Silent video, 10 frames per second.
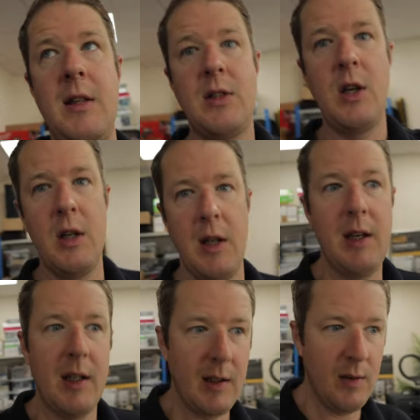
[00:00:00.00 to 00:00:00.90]
it's good,
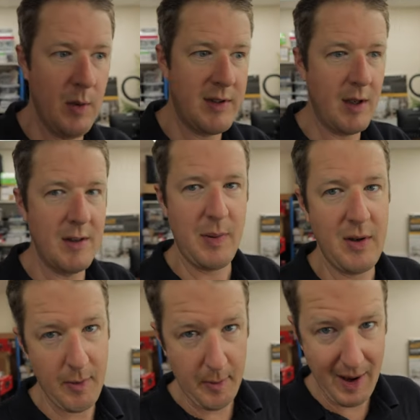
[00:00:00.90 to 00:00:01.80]
like, we're starting to
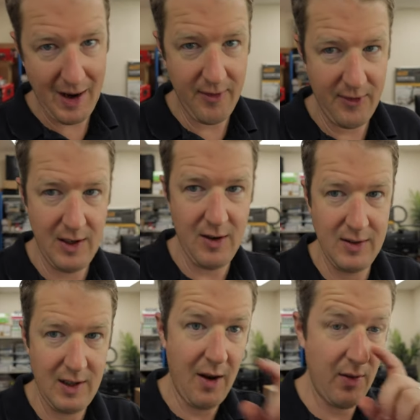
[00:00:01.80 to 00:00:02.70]
build up a bank of videos
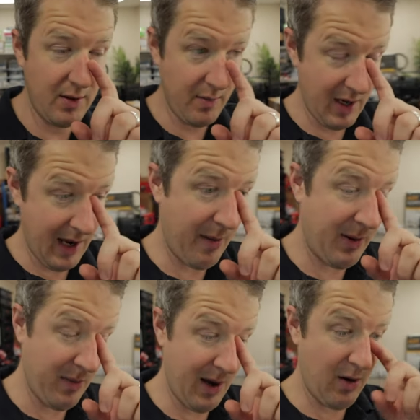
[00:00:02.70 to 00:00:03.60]
again, which I'm really
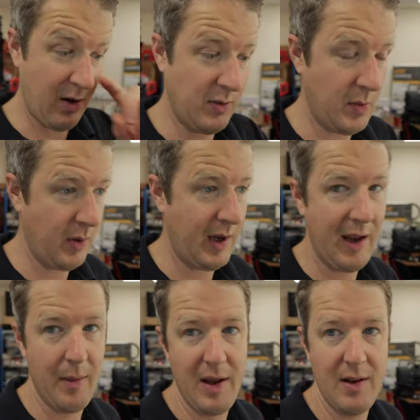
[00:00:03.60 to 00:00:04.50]
happy about, because we were
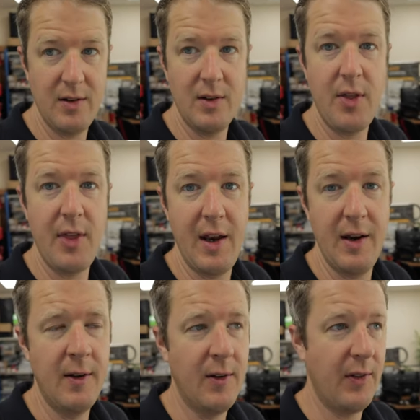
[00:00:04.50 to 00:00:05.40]
getting a bit
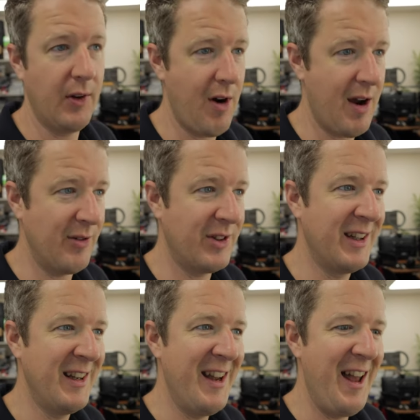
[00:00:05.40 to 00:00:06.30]
thin on the ground
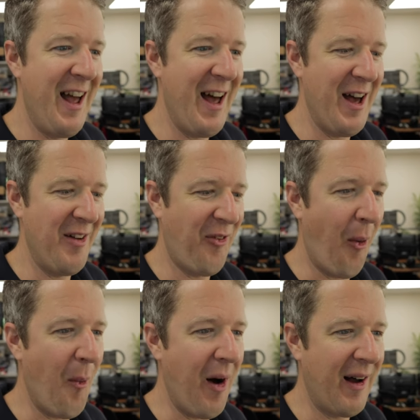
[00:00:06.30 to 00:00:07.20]
for
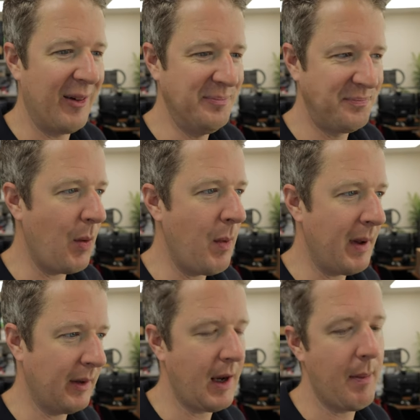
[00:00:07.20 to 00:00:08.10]
a while. But we're
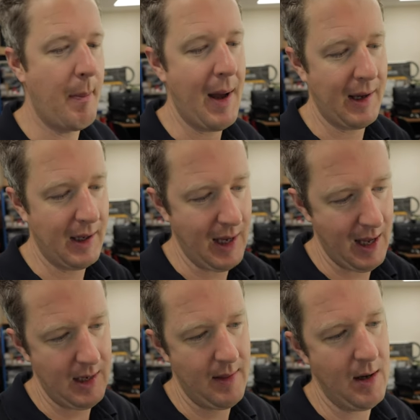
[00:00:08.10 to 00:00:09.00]
building up a bank
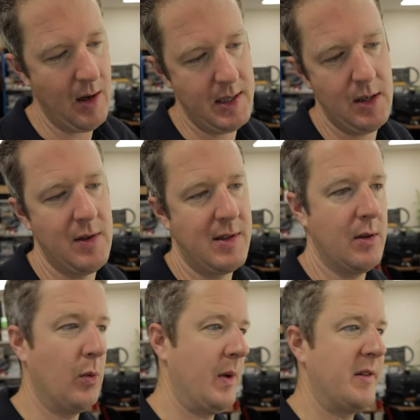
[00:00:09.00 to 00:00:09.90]
again, and the idea is to
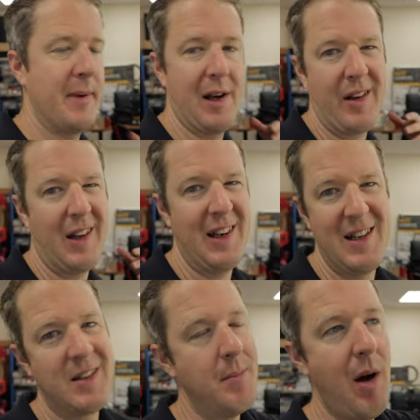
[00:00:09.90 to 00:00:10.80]
always be like at
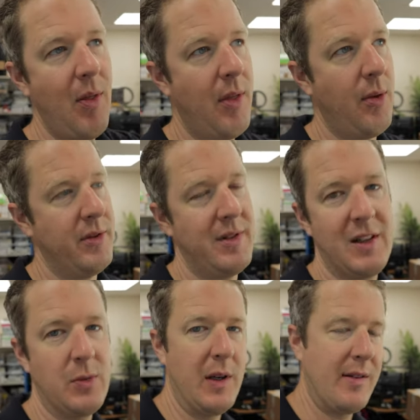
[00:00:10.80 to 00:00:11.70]
least a month or
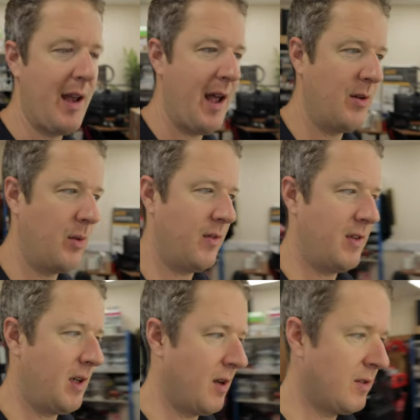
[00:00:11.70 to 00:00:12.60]
6 weeks ahead with the
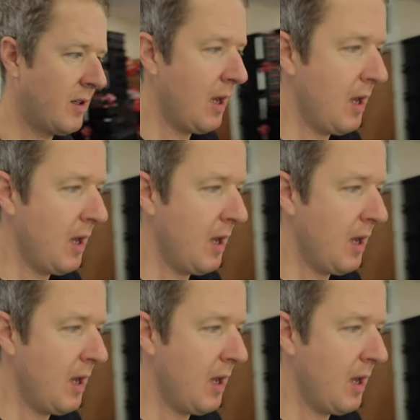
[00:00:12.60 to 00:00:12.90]
videos,